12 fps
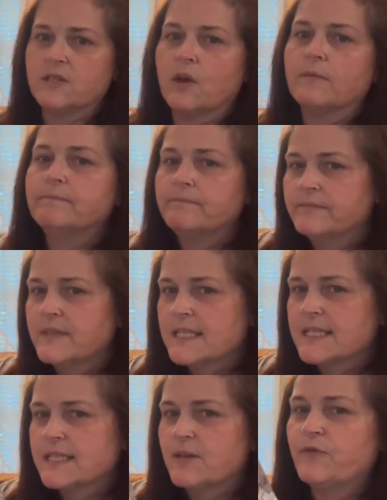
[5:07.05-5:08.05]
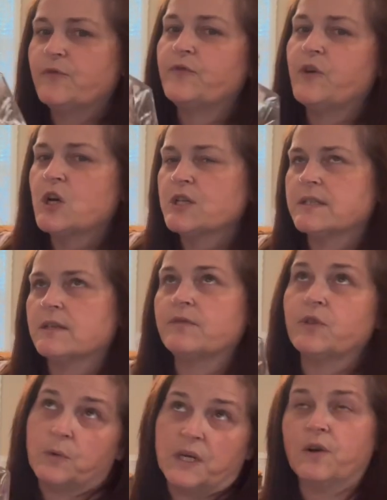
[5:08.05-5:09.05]
So this is the first of
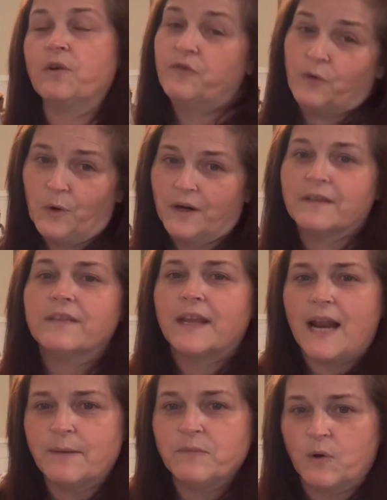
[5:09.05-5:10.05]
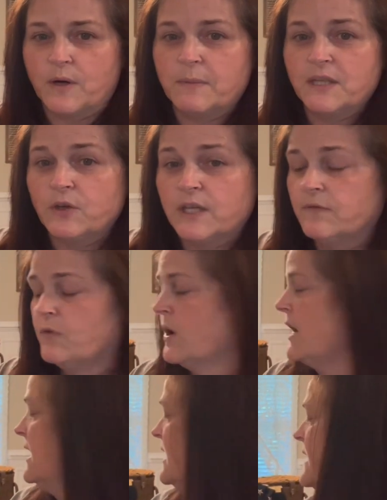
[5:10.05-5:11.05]
3 or 4 that I'm going to be looking for.